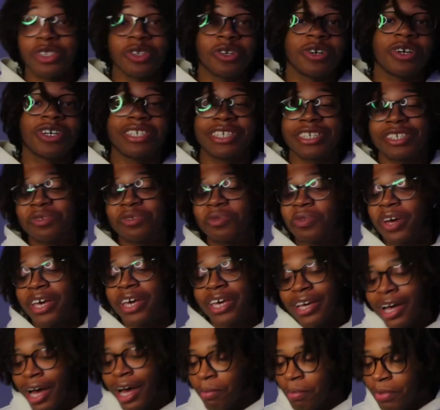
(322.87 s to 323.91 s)
y'all. Just
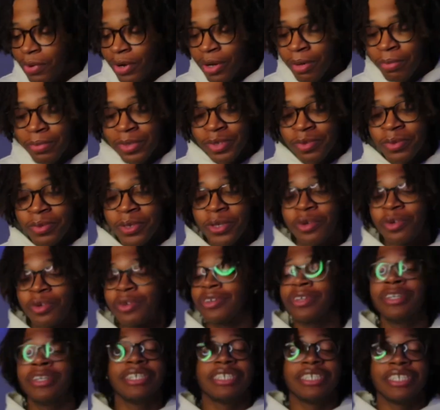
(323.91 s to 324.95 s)
wait. I promise, bro.
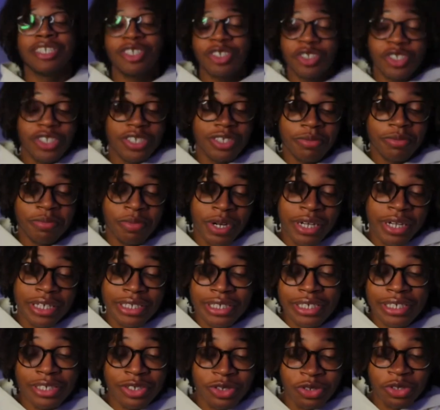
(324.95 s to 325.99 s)
Just trust the
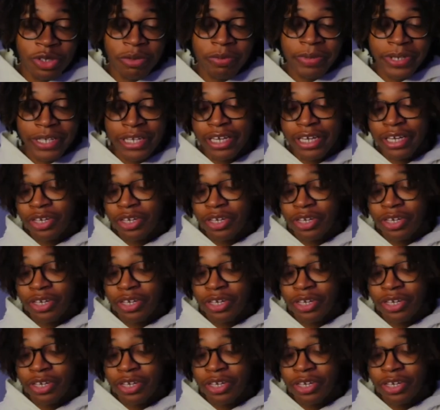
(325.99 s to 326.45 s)
process, y'all. But yeah,